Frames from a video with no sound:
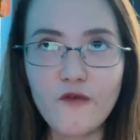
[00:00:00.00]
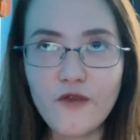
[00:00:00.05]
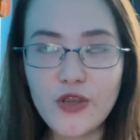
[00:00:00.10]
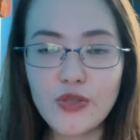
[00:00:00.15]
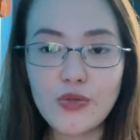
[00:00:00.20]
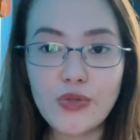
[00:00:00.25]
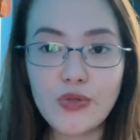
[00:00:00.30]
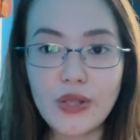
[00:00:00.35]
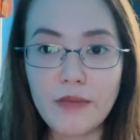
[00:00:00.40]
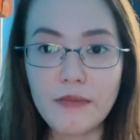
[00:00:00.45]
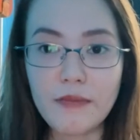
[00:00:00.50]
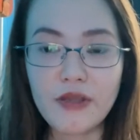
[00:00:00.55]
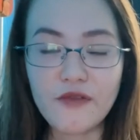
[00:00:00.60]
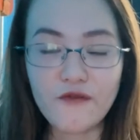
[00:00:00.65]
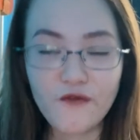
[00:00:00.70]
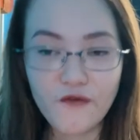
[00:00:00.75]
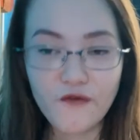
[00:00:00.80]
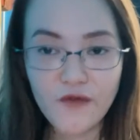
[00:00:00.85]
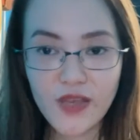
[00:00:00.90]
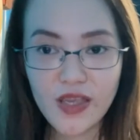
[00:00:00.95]
limit
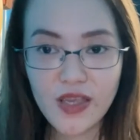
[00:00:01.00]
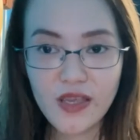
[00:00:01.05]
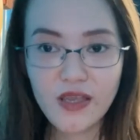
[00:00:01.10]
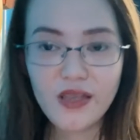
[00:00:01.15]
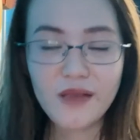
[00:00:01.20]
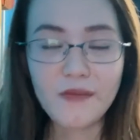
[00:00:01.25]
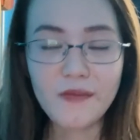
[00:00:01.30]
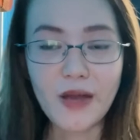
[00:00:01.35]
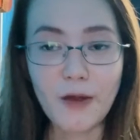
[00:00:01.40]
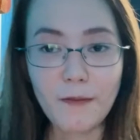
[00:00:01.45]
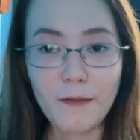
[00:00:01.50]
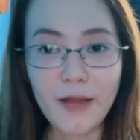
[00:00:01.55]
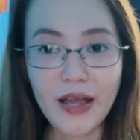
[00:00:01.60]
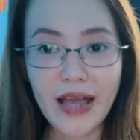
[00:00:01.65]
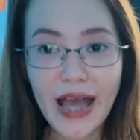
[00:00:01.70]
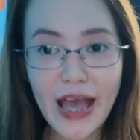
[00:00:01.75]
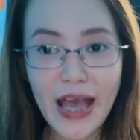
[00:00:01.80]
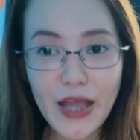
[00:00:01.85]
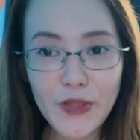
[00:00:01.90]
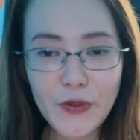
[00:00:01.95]
fee,
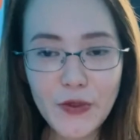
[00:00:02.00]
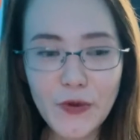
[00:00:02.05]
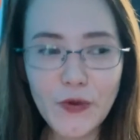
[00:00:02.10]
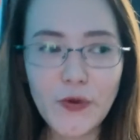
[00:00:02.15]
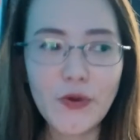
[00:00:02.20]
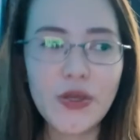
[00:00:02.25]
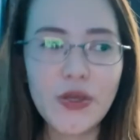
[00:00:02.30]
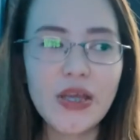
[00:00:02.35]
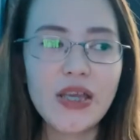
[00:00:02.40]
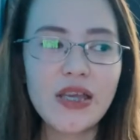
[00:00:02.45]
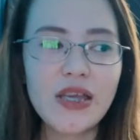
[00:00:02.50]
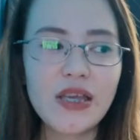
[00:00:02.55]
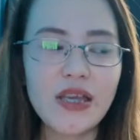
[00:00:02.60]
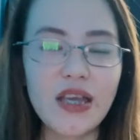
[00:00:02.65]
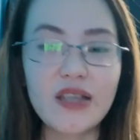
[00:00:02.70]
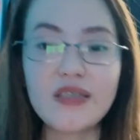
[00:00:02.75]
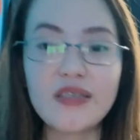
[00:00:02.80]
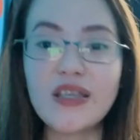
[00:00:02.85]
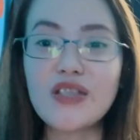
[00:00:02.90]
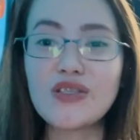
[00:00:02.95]
magkano,
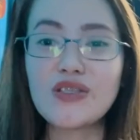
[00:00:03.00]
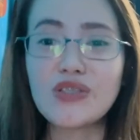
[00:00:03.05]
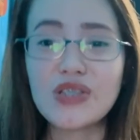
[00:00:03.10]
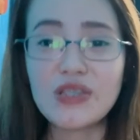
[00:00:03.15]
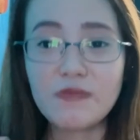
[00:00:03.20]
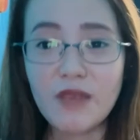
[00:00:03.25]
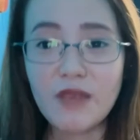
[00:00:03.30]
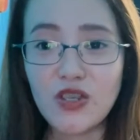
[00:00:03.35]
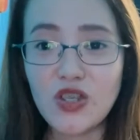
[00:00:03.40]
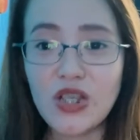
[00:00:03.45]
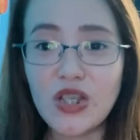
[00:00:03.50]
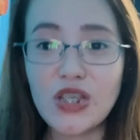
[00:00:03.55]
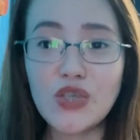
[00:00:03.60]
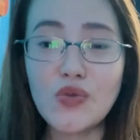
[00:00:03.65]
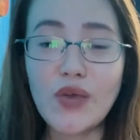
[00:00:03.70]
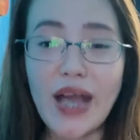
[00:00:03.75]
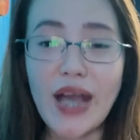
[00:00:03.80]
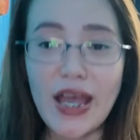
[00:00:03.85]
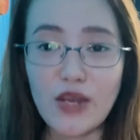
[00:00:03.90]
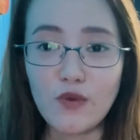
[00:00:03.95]
and then especially
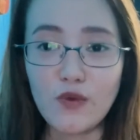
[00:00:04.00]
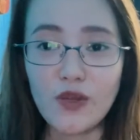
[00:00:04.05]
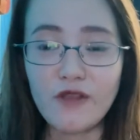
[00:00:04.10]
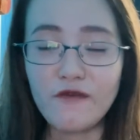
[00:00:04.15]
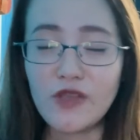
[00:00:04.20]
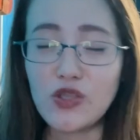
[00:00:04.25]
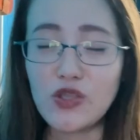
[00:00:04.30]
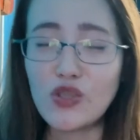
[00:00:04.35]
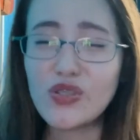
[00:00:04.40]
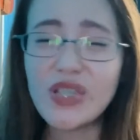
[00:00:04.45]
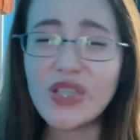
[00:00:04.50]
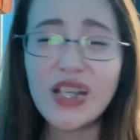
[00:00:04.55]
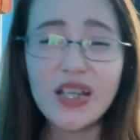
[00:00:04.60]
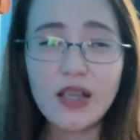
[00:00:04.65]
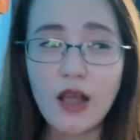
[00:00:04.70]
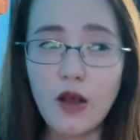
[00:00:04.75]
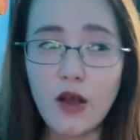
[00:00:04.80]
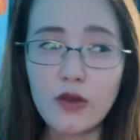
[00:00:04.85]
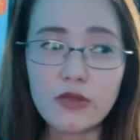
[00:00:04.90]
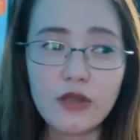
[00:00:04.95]
yung annual fee. Doon
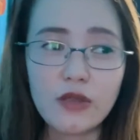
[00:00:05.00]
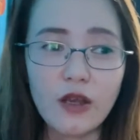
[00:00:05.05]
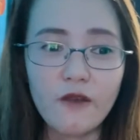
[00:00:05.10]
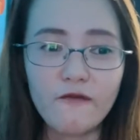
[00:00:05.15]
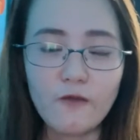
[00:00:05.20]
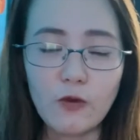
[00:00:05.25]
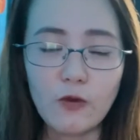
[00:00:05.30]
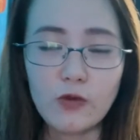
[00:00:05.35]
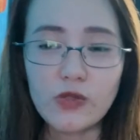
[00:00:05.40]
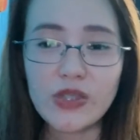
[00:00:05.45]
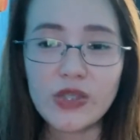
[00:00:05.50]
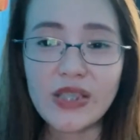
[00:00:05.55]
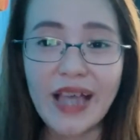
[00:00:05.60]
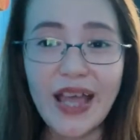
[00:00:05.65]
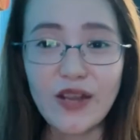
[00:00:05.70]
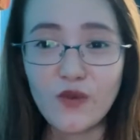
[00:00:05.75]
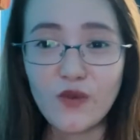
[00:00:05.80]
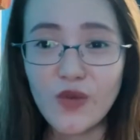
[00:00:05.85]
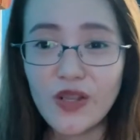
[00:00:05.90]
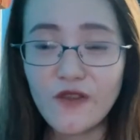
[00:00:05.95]
talaga ako naka-focus sa
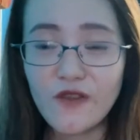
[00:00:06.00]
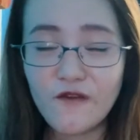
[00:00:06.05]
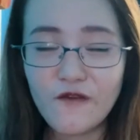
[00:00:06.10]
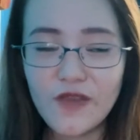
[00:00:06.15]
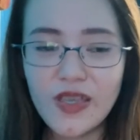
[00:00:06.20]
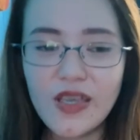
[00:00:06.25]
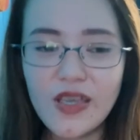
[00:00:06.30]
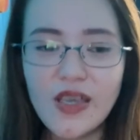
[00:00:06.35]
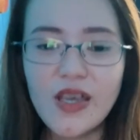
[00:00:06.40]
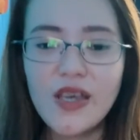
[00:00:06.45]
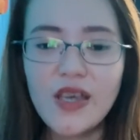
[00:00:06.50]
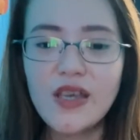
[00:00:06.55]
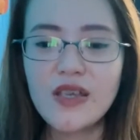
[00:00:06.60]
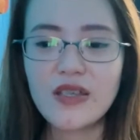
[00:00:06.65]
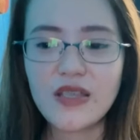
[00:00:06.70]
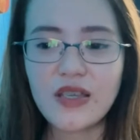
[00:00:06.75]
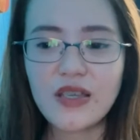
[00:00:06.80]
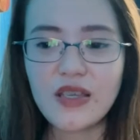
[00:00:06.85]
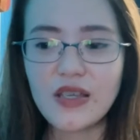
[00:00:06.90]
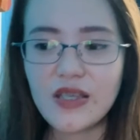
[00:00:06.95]
annual fee
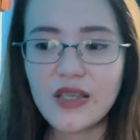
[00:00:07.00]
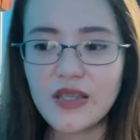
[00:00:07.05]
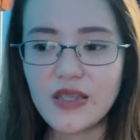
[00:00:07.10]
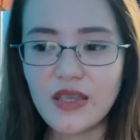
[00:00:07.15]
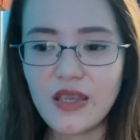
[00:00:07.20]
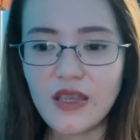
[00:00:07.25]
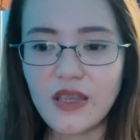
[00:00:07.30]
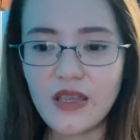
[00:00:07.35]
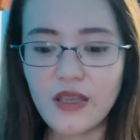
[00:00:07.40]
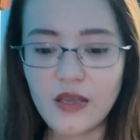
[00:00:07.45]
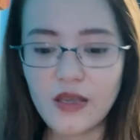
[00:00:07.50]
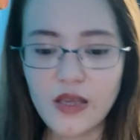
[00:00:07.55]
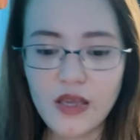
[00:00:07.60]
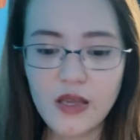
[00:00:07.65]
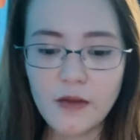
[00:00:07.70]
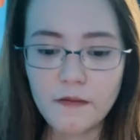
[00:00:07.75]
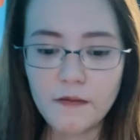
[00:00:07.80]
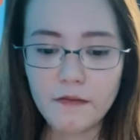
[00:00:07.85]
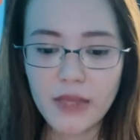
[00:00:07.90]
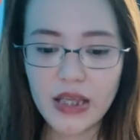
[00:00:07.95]
kasi
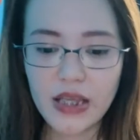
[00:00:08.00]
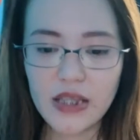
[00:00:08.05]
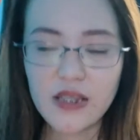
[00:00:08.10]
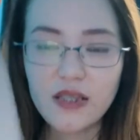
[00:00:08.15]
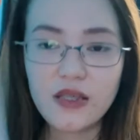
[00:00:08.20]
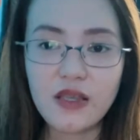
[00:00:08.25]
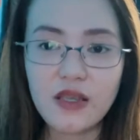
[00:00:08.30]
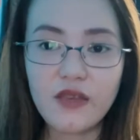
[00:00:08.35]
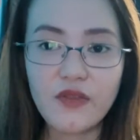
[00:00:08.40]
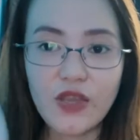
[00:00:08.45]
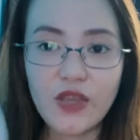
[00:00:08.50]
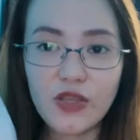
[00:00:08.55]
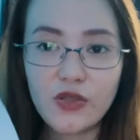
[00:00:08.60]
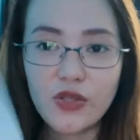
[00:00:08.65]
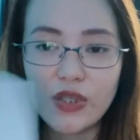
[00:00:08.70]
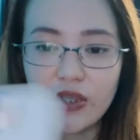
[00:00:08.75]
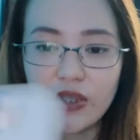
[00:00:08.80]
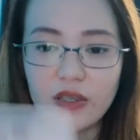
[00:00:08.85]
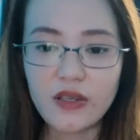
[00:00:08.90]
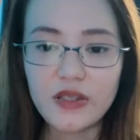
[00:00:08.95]
based dito
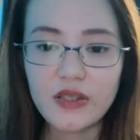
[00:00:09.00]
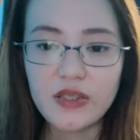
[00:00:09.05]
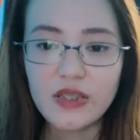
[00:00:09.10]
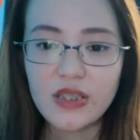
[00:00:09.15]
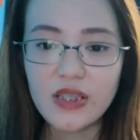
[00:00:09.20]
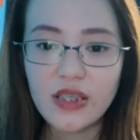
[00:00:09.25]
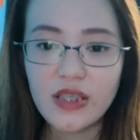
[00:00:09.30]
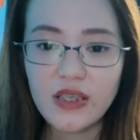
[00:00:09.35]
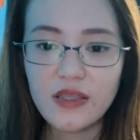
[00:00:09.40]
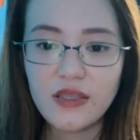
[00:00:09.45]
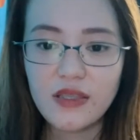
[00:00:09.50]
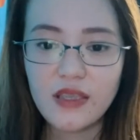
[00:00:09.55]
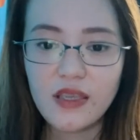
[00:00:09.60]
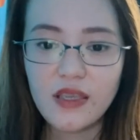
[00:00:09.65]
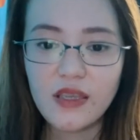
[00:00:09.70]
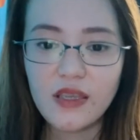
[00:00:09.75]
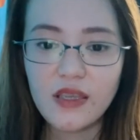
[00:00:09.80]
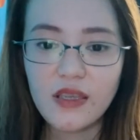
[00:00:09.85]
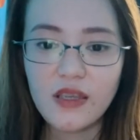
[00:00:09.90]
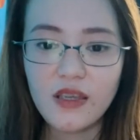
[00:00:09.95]
sa
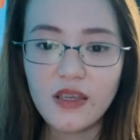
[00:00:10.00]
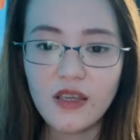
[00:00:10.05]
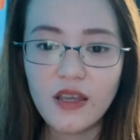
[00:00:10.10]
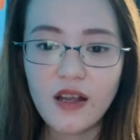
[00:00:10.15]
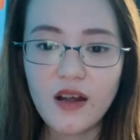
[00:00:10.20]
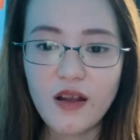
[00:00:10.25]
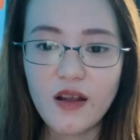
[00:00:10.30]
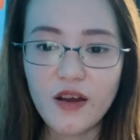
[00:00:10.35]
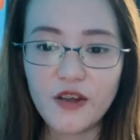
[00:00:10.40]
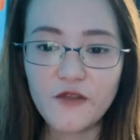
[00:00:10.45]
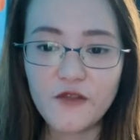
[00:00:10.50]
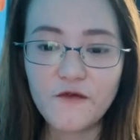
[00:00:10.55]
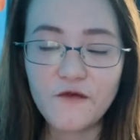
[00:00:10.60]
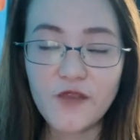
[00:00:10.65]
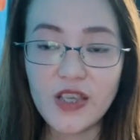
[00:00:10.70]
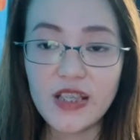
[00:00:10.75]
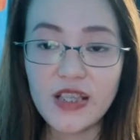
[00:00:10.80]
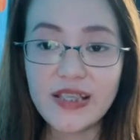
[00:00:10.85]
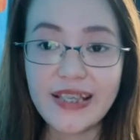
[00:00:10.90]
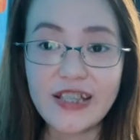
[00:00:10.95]
Citi card
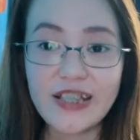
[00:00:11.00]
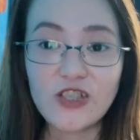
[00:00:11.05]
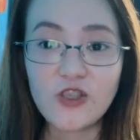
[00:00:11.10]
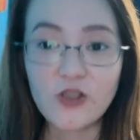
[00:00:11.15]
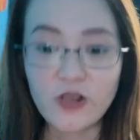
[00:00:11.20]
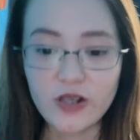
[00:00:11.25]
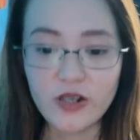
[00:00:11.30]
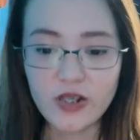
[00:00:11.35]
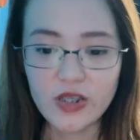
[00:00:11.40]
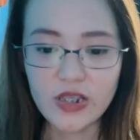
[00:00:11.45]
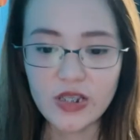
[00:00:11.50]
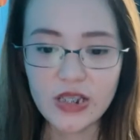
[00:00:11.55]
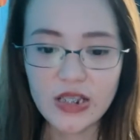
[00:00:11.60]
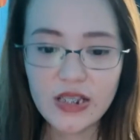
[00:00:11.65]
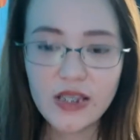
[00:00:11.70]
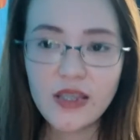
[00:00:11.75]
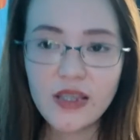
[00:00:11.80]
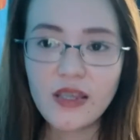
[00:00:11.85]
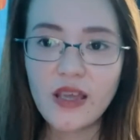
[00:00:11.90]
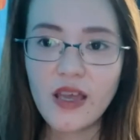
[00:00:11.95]
fees and
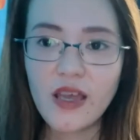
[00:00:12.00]
charges,